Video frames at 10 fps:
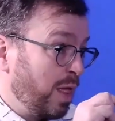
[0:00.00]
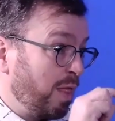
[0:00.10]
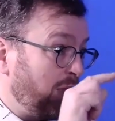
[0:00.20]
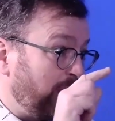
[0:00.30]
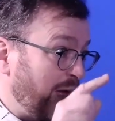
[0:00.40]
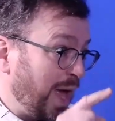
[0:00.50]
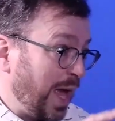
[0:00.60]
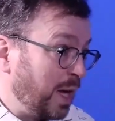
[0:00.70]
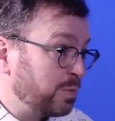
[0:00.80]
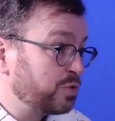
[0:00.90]
That
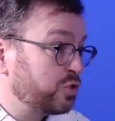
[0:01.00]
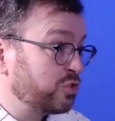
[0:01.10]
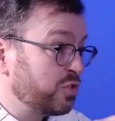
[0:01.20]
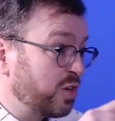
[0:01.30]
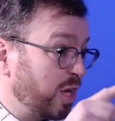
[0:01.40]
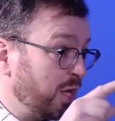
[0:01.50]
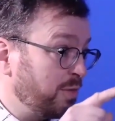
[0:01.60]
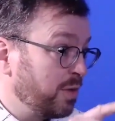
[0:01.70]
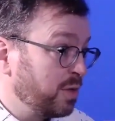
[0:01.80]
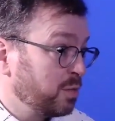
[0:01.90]
helps drive
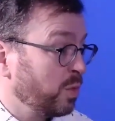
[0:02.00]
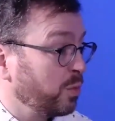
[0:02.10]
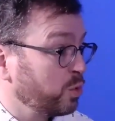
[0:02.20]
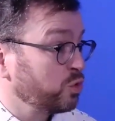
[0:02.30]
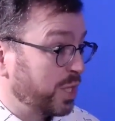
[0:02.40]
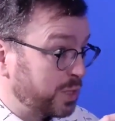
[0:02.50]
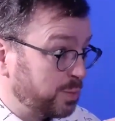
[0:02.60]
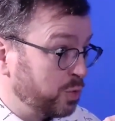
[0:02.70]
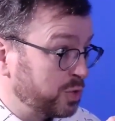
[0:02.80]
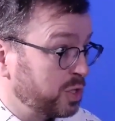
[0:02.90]
what we call
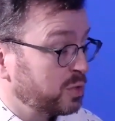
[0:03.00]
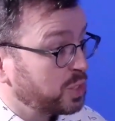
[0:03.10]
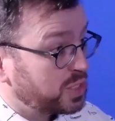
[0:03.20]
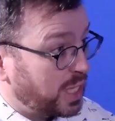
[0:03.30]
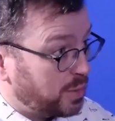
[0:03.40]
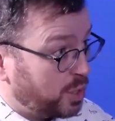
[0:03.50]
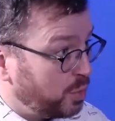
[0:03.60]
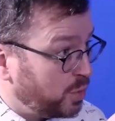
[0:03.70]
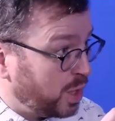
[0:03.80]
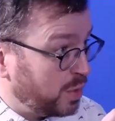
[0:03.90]
transporters, which take
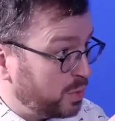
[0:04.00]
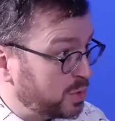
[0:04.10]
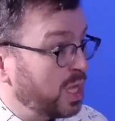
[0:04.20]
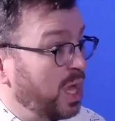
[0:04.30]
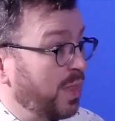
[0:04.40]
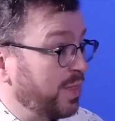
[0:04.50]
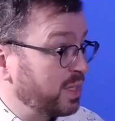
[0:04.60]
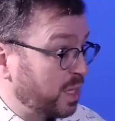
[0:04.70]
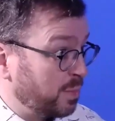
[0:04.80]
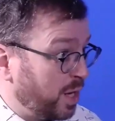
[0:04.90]
glucose and things
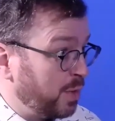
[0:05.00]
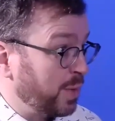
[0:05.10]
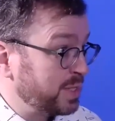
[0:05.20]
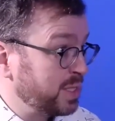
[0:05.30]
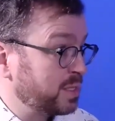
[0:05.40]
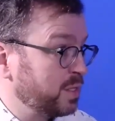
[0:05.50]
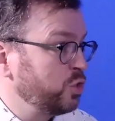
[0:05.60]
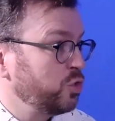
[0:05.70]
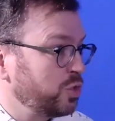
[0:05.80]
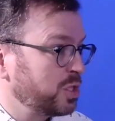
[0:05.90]
like amino acids, the
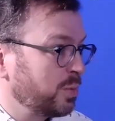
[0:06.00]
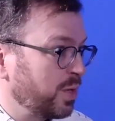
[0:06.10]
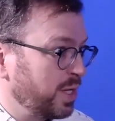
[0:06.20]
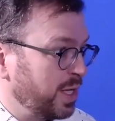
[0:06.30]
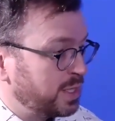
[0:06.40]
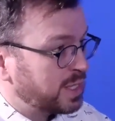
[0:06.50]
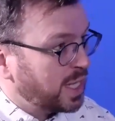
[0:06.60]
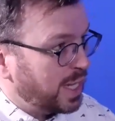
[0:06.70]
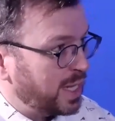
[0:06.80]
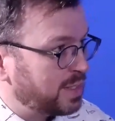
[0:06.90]
nutrients our body needs,
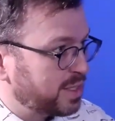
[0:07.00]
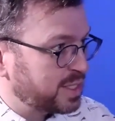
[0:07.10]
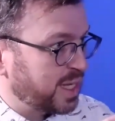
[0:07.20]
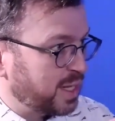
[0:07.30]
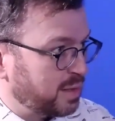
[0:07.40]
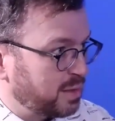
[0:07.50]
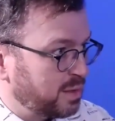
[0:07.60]
into the cell.